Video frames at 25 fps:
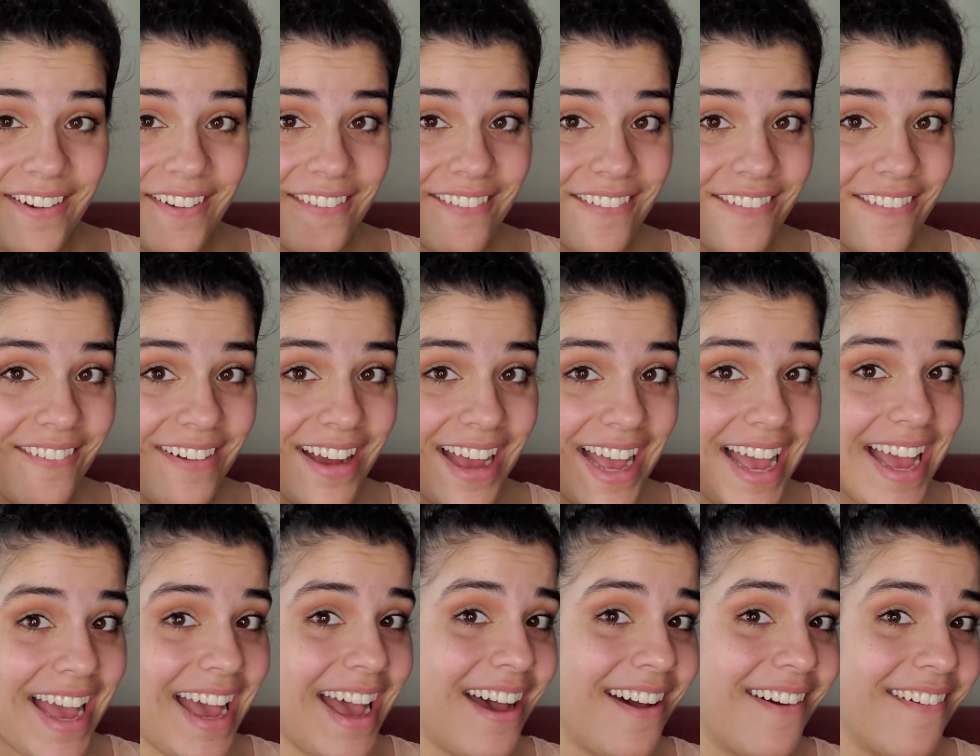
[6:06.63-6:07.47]

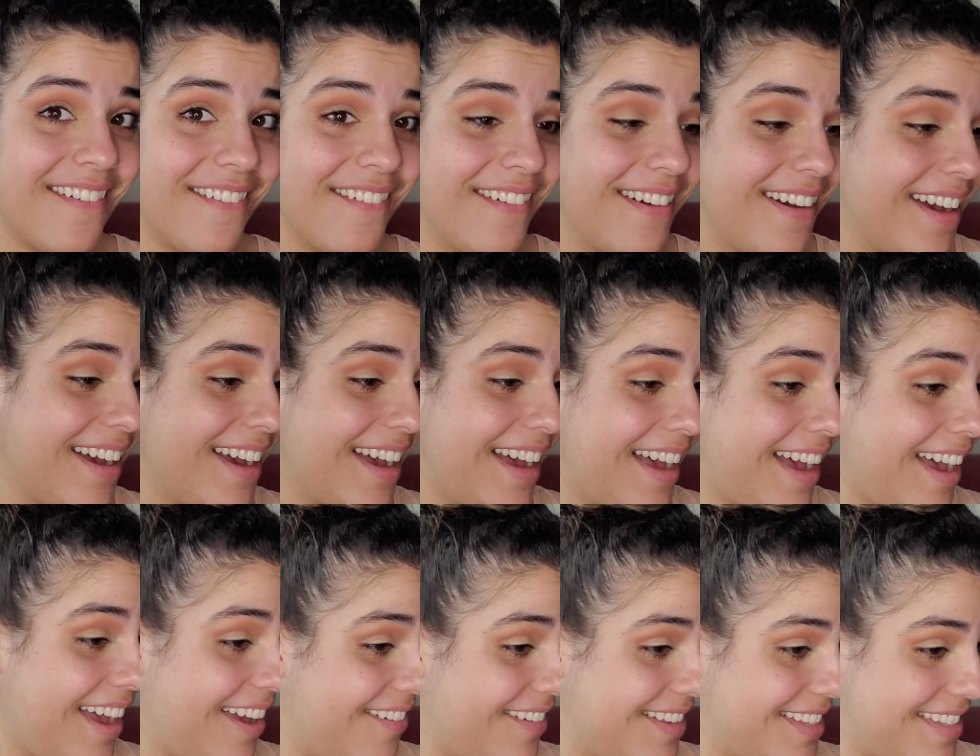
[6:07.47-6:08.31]
wow.
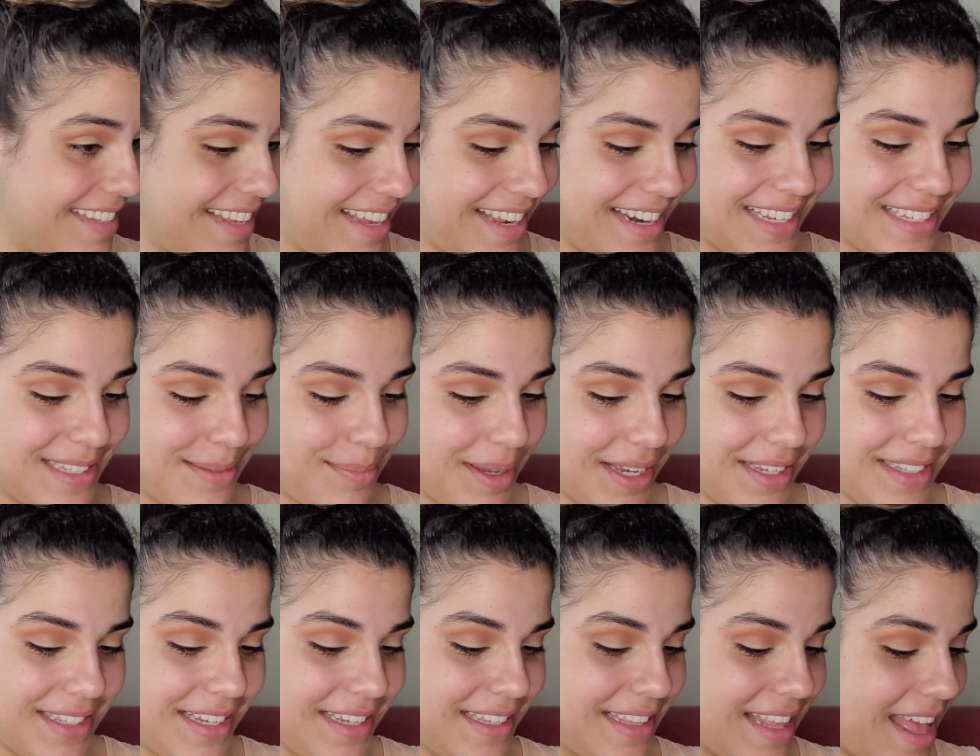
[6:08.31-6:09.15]
I was not
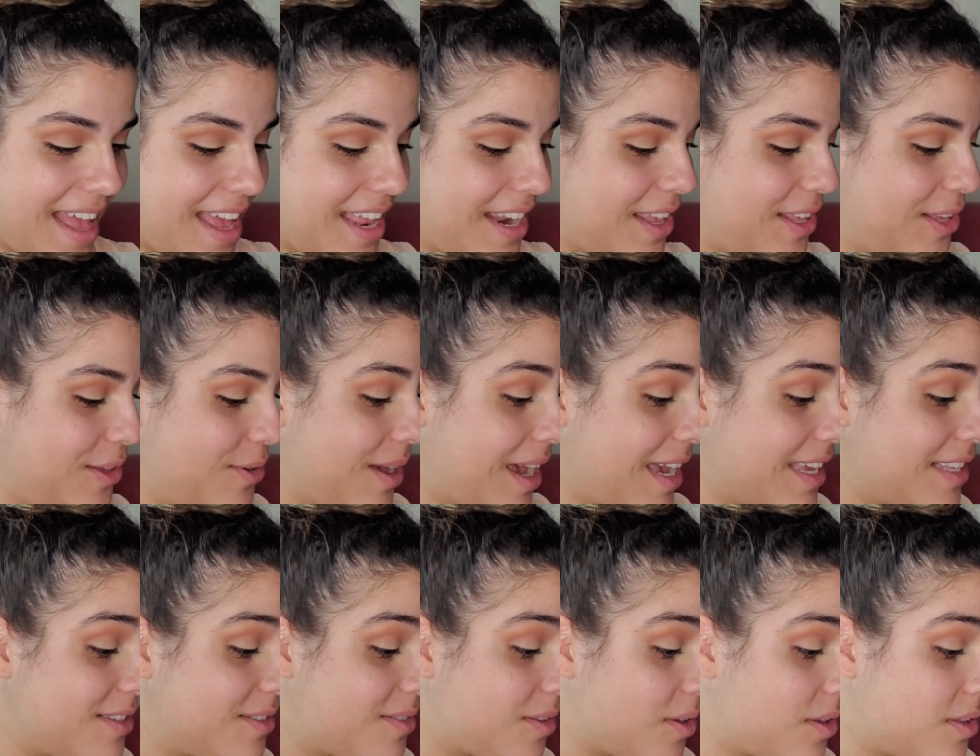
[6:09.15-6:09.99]
expecting that. You
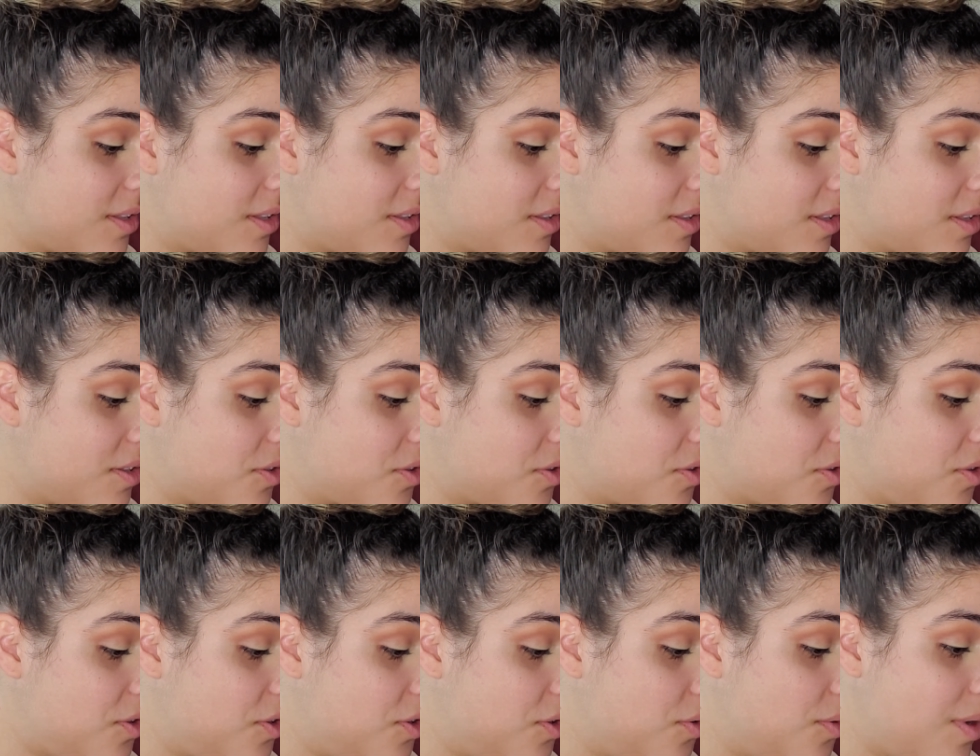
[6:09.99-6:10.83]
guys,
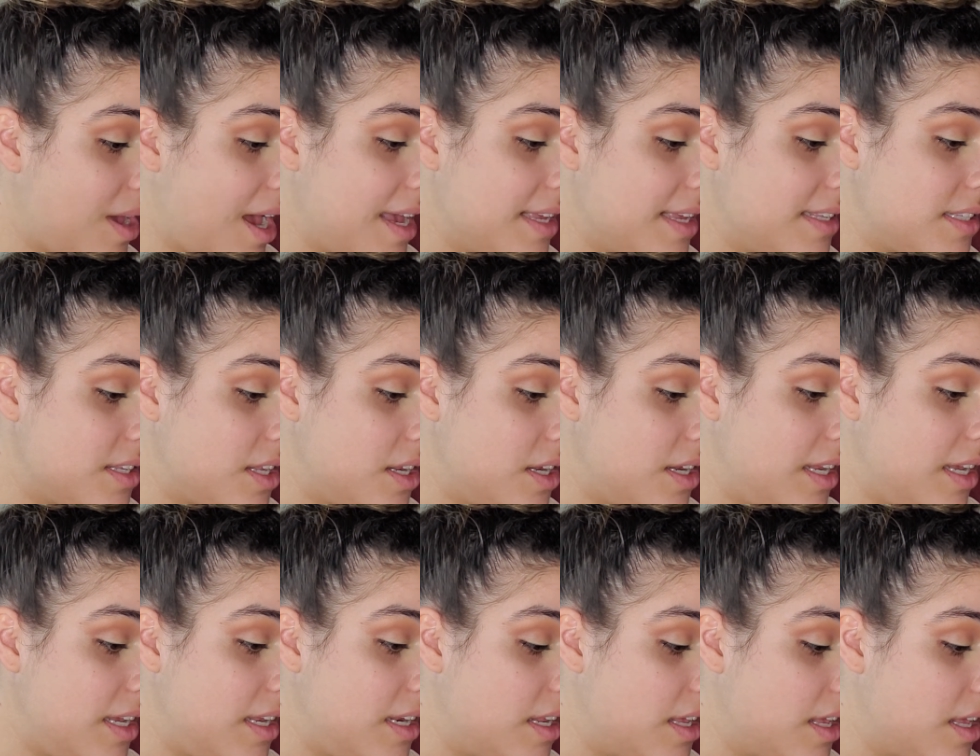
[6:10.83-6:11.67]
you guys
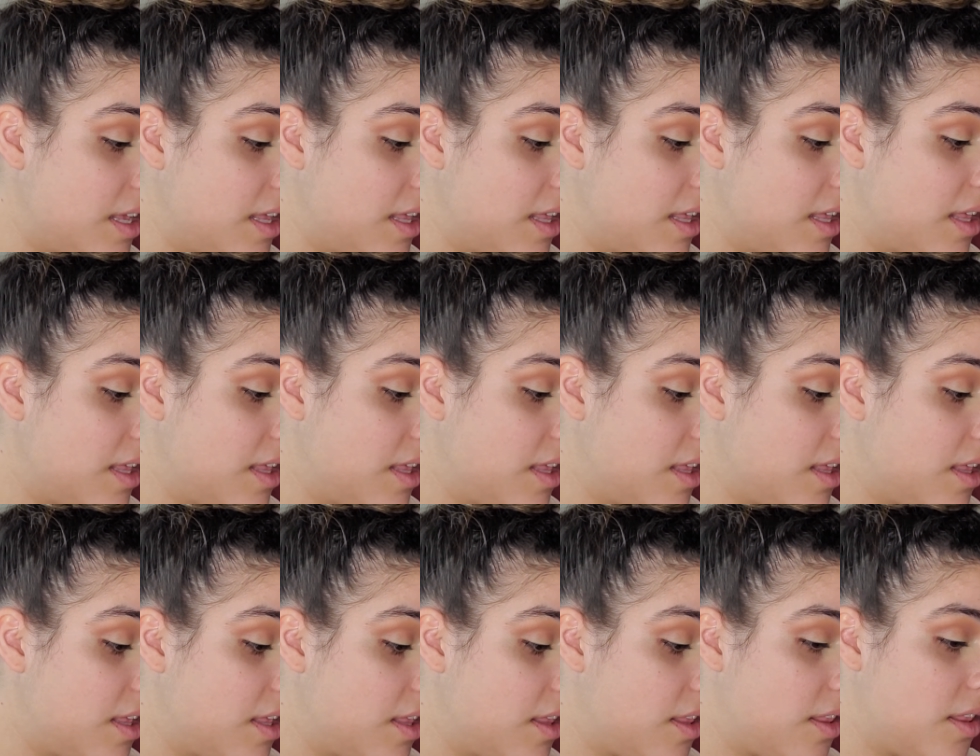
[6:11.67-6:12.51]
need
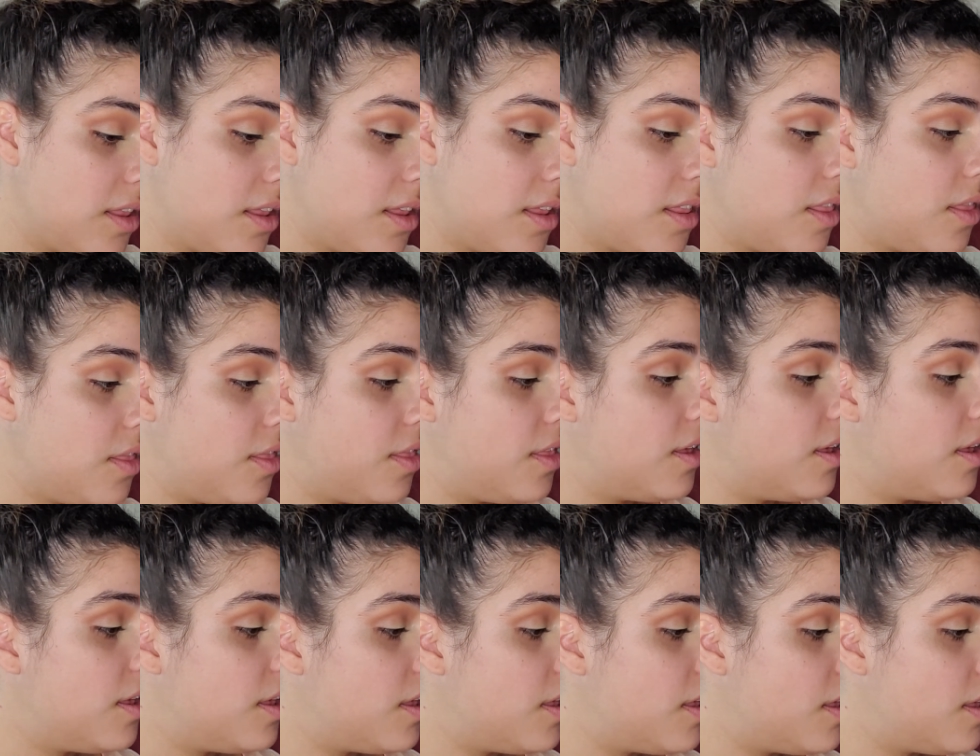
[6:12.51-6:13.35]

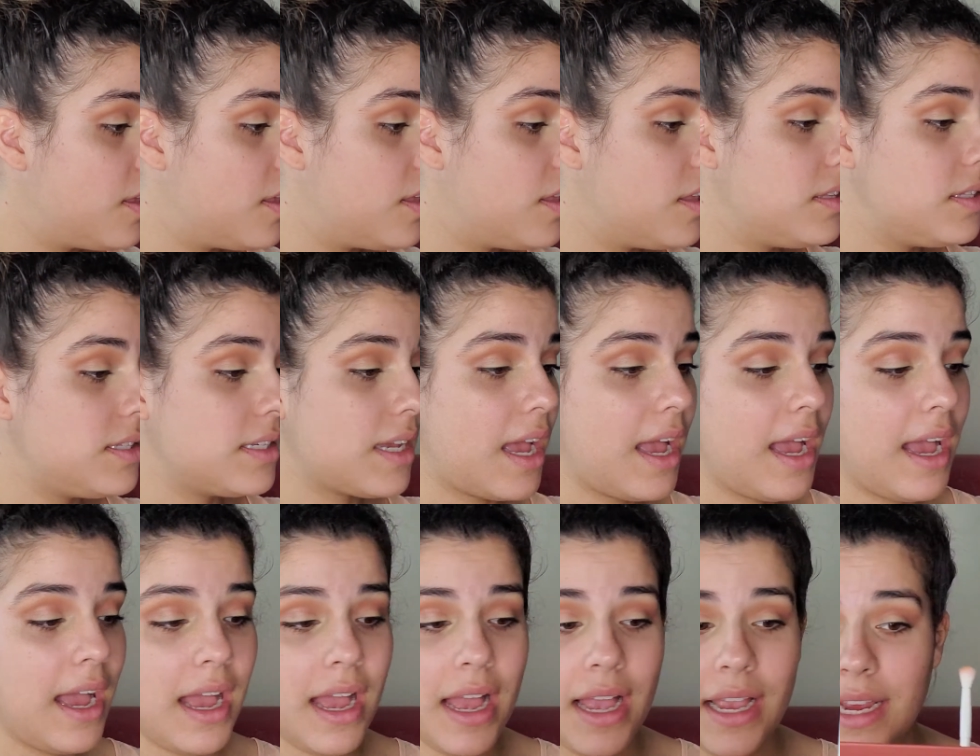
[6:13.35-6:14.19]
the
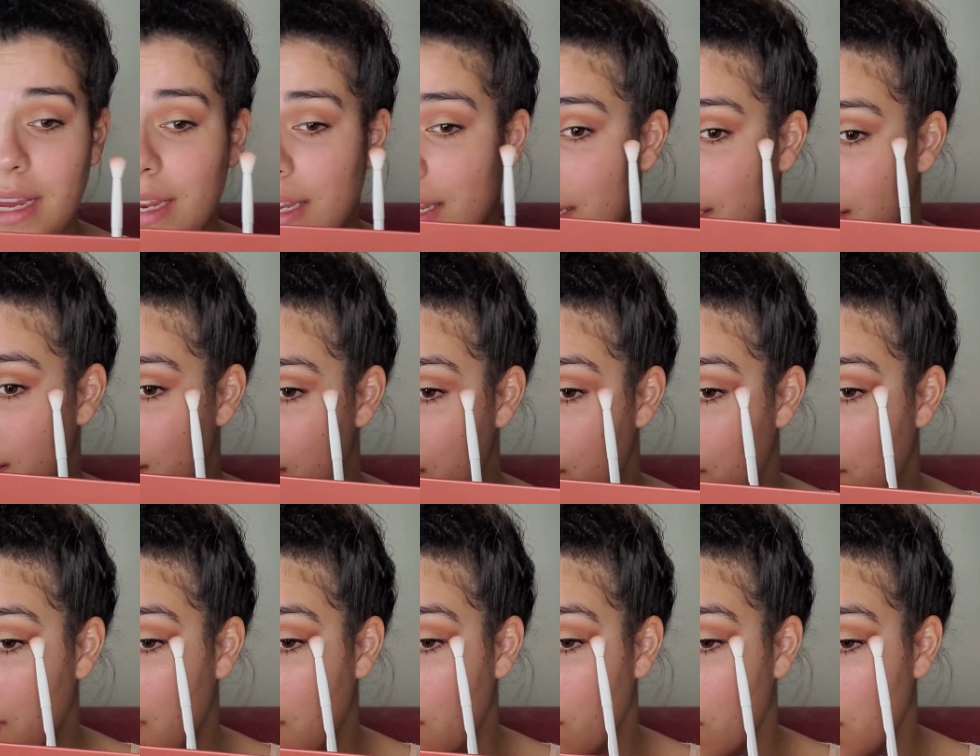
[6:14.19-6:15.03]
tiniest
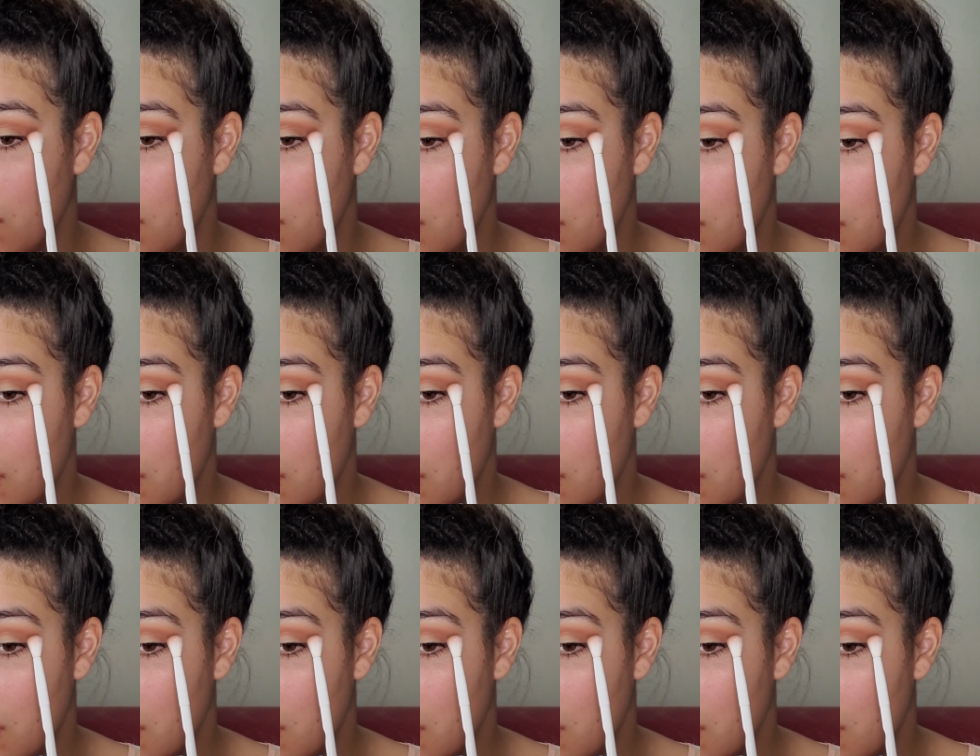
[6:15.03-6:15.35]
amount